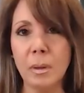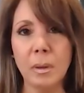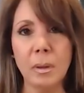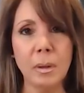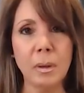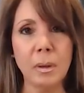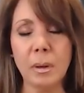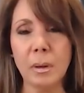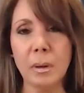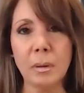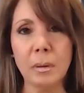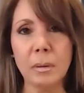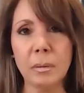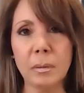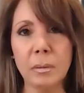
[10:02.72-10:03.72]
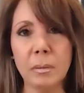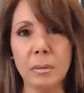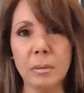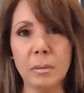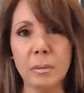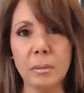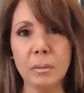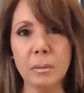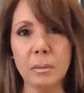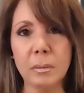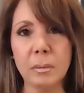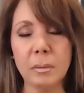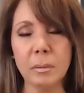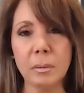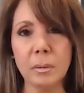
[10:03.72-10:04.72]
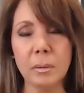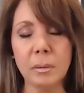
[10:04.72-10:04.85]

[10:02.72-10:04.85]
(not speaking)